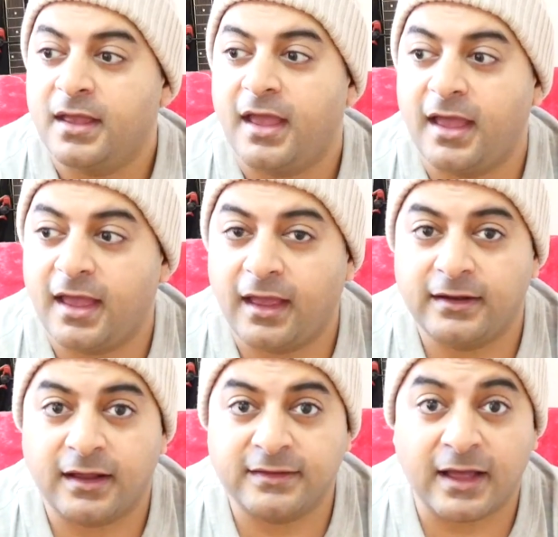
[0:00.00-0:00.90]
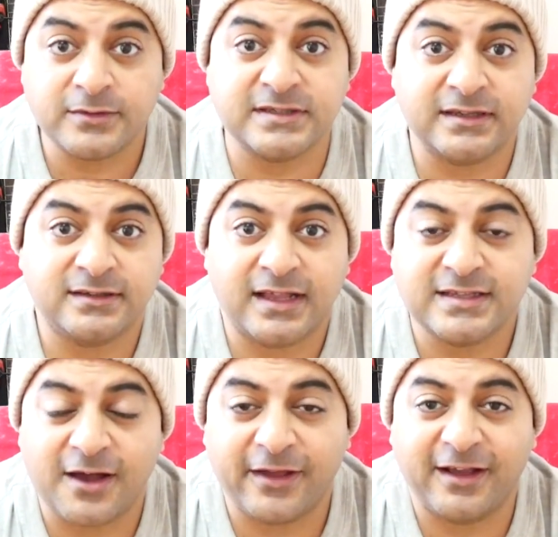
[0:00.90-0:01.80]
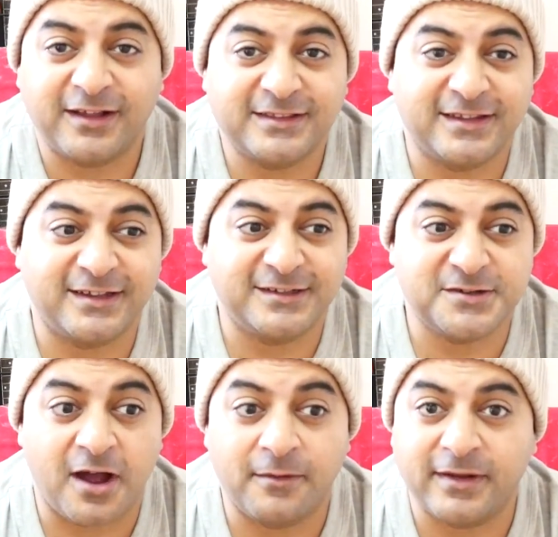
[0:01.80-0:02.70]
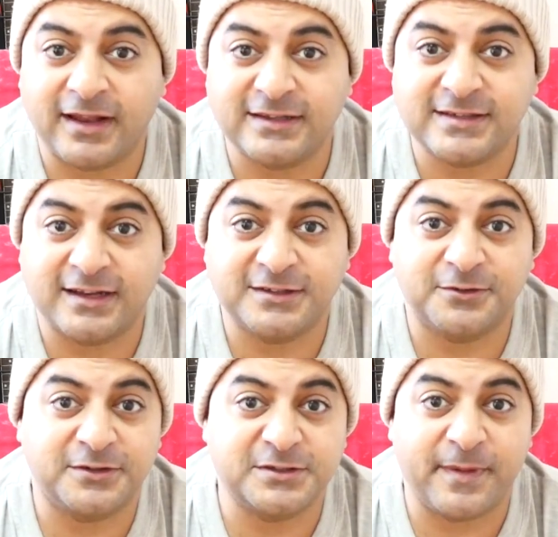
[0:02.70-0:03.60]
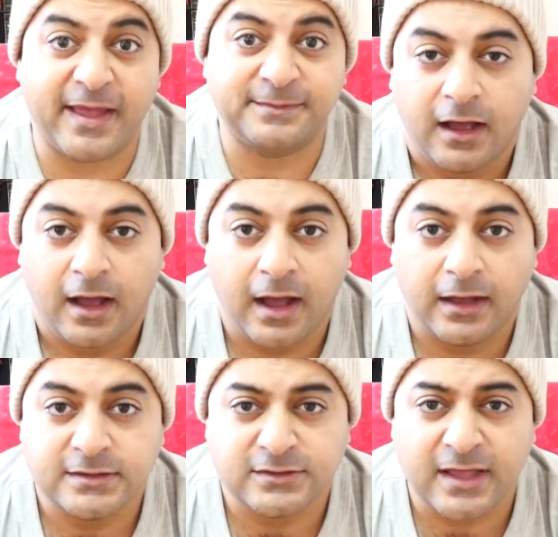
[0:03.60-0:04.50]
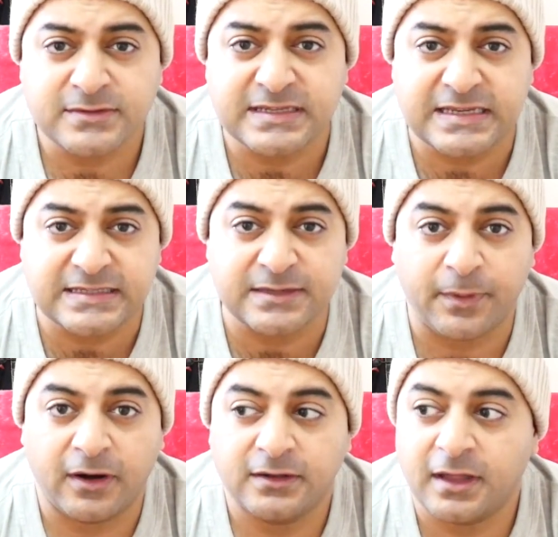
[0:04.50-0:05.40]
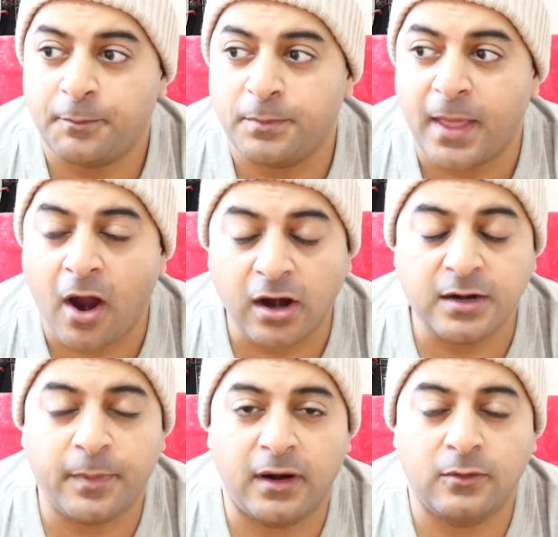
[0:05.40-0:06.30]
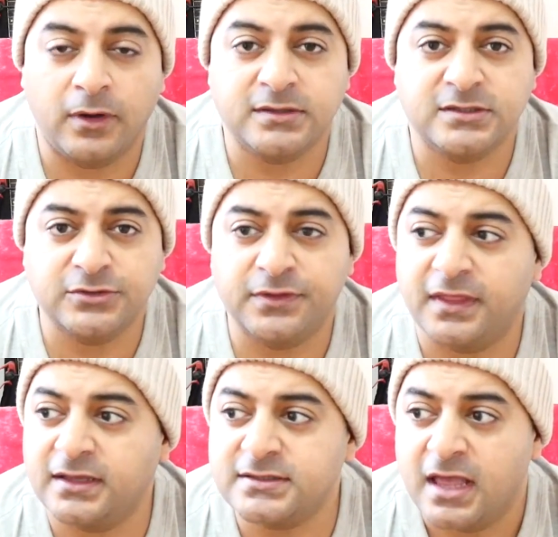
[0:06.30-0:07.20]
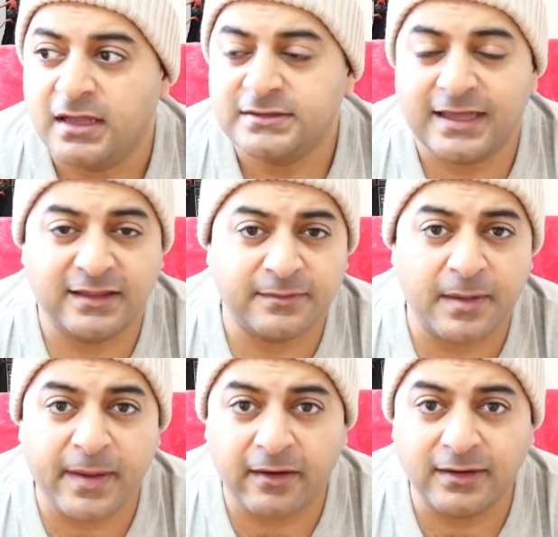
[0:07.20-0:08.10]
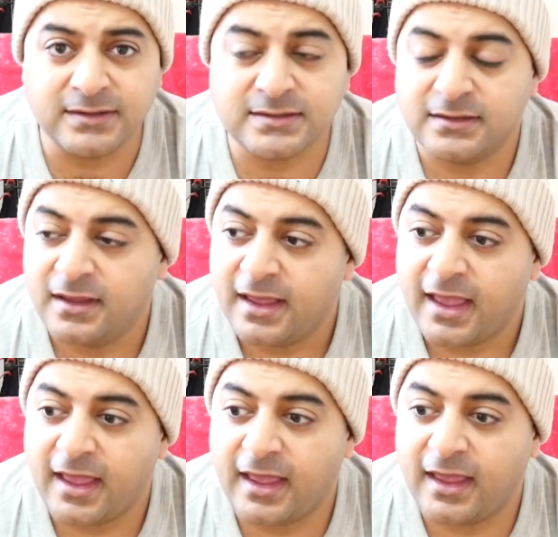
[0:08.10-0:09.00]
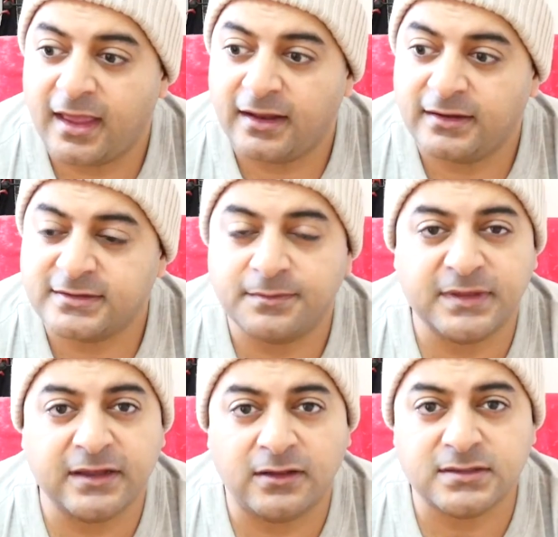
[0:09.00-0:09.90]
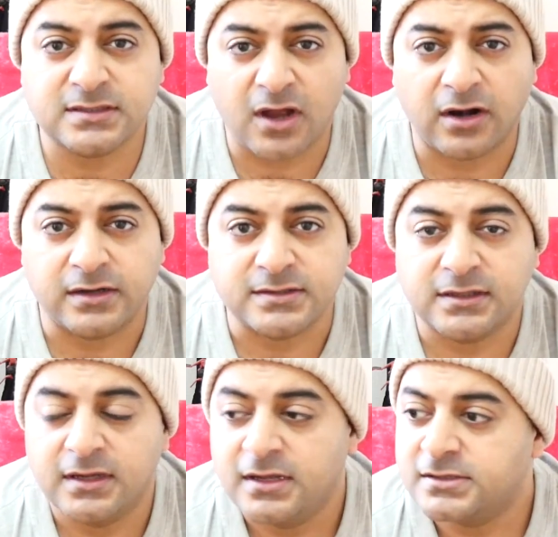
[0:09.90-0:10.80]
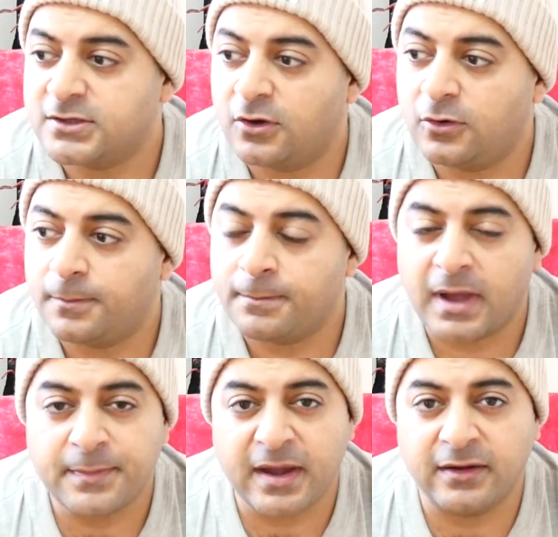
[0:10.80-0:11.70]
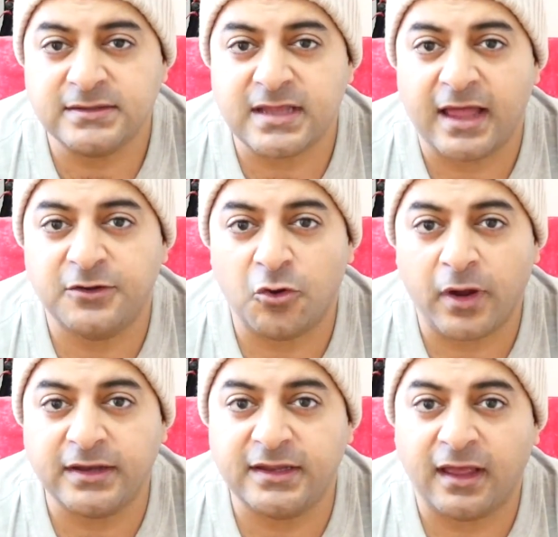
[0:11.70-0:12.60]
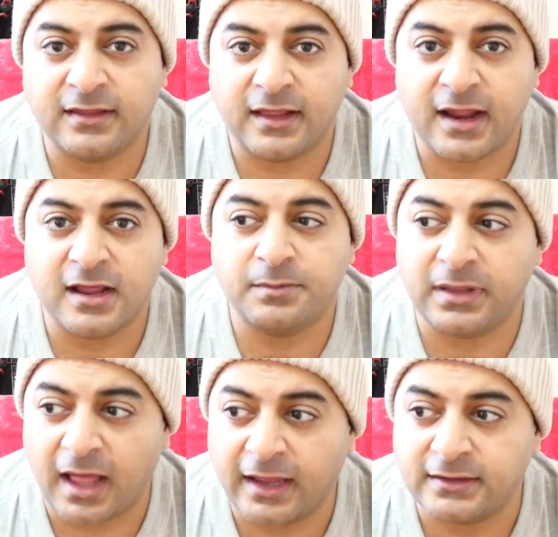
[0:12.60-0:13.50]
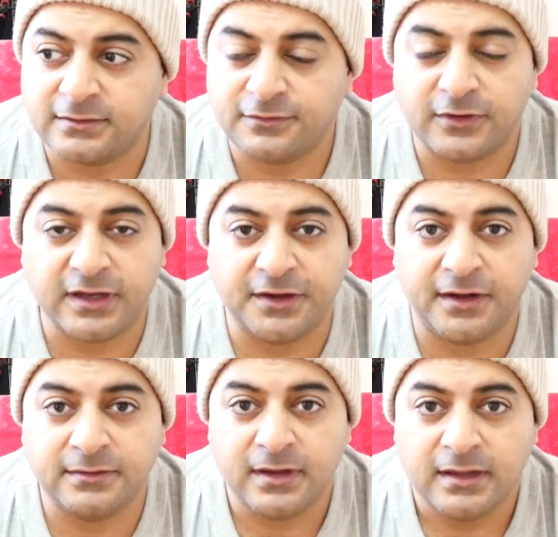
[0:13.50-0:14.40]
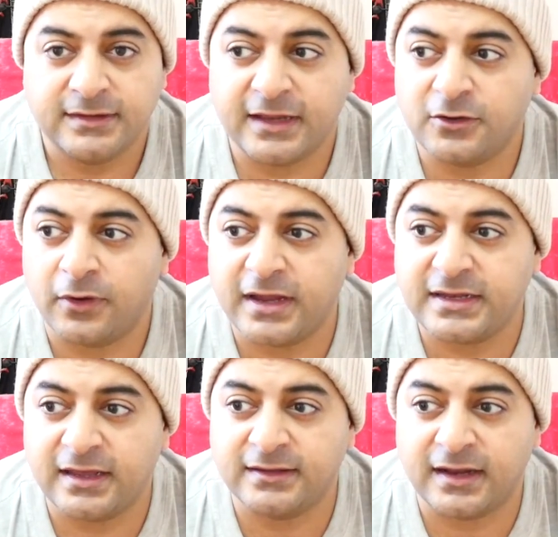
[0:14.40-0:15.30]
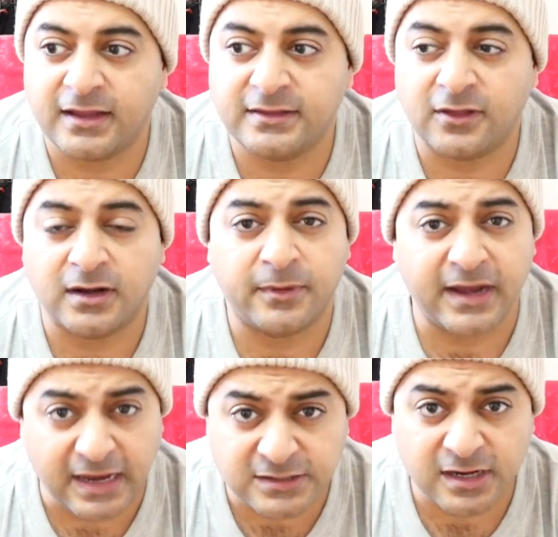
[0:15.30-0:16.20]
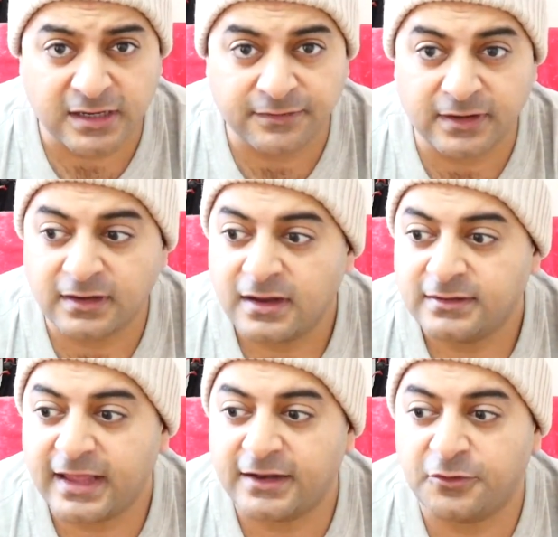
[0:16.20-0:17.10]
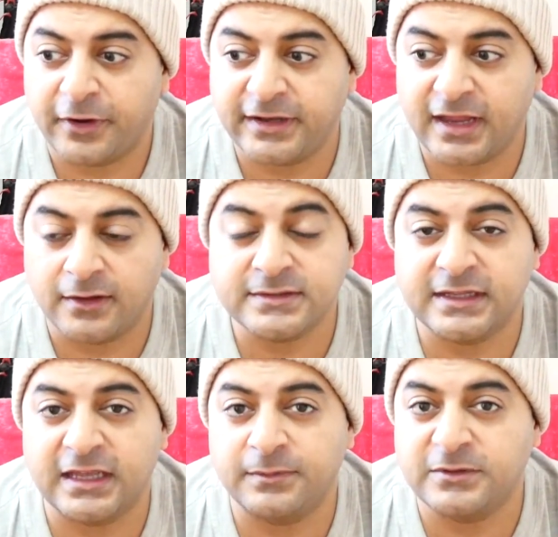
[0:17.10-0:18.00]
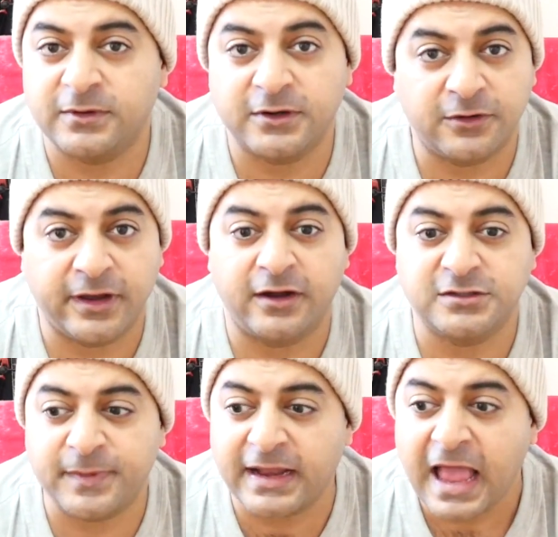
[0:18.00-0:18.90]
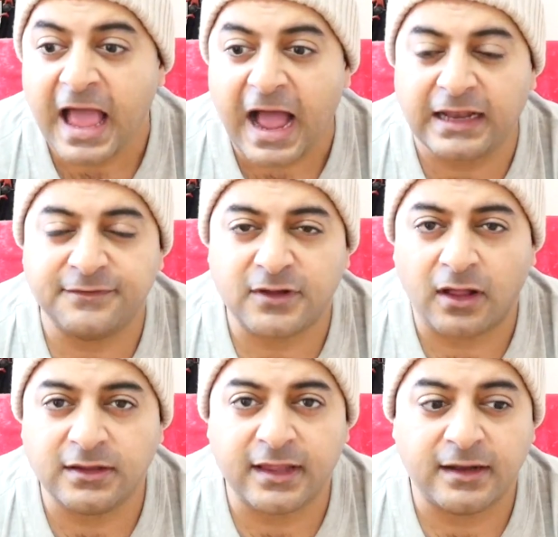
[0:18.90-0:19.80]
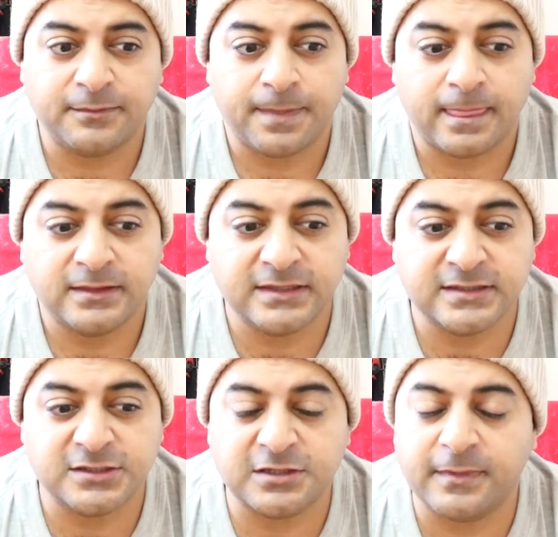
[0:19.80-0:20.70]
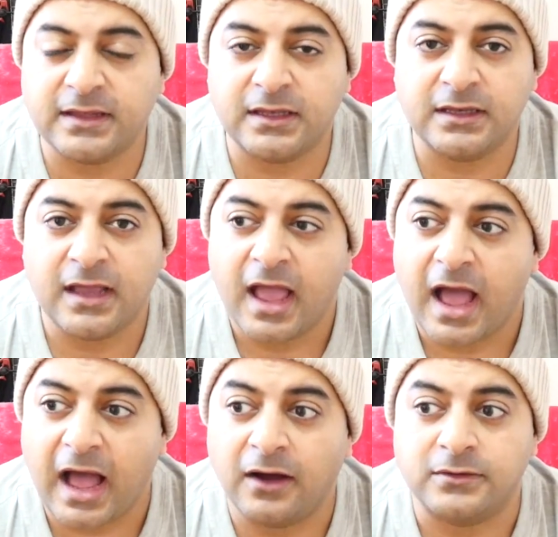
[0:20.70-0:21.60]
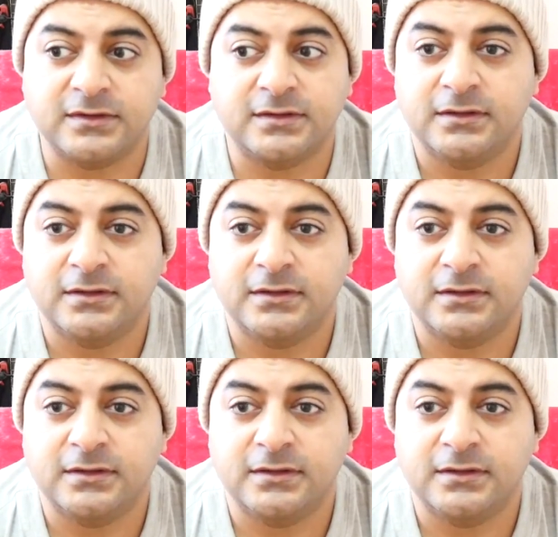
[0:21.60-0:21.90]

And that was it. That's how I got the job, and I decided to go to Japan. So that was the easy part. The hard part was two things: telling my parents and something called SARS. So my parents had no idea that I applied for Eon. They had no idea that I thought about Asia even. They had no idea I was thinking between Korea or Japan. I left all of that decision making out.